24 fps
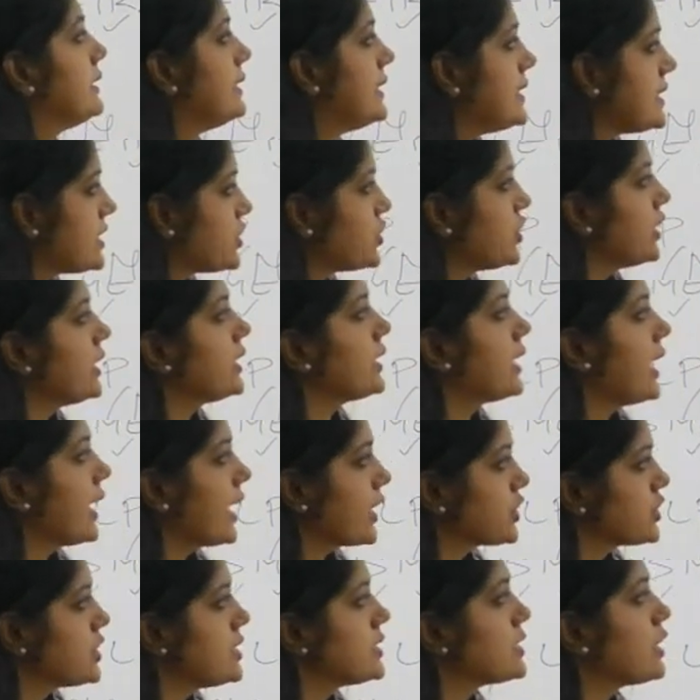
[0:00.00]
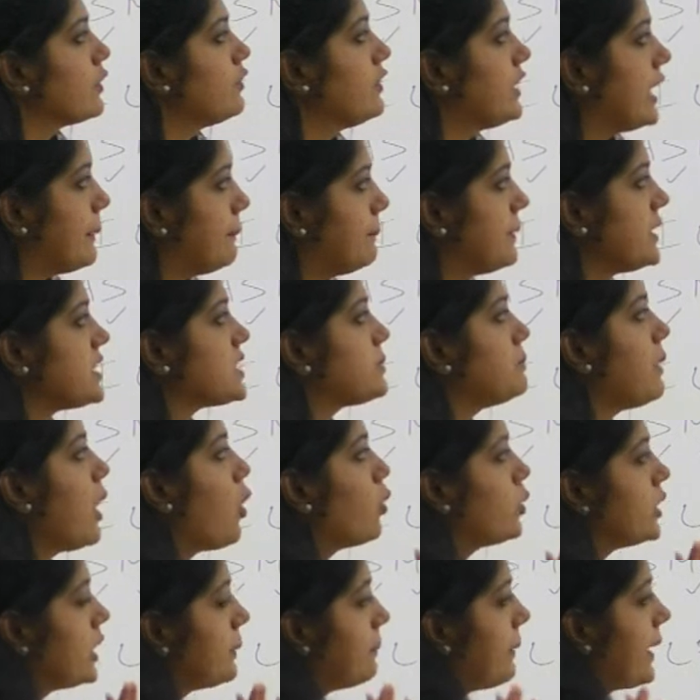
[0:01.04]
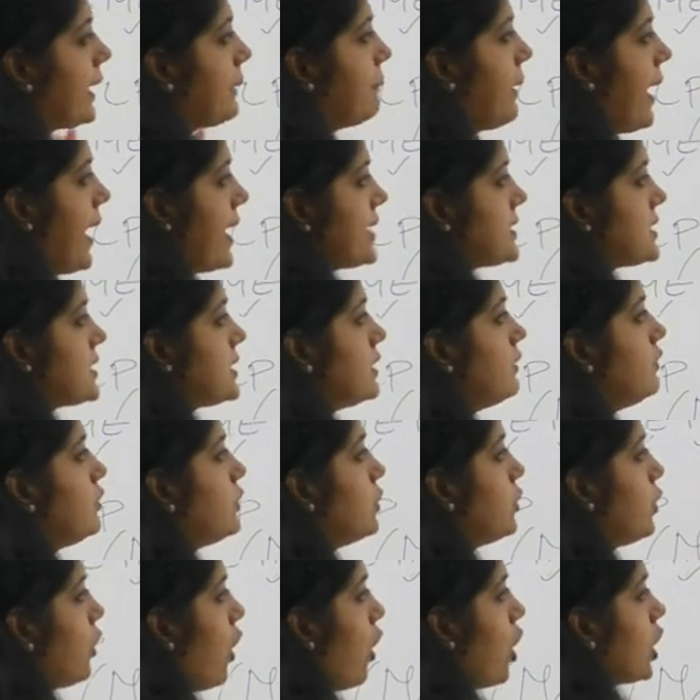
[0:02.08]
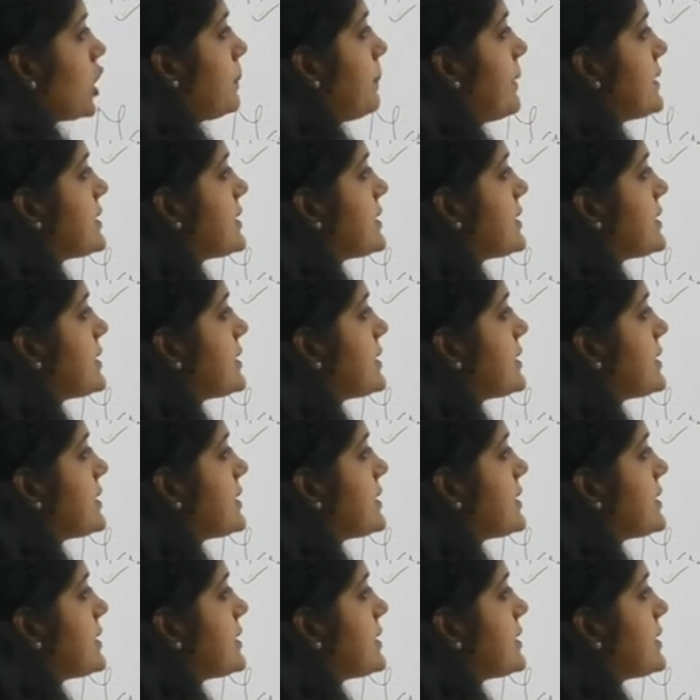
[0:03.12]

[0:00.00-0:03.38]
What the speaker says: Distinct collections of debris bounded by massive North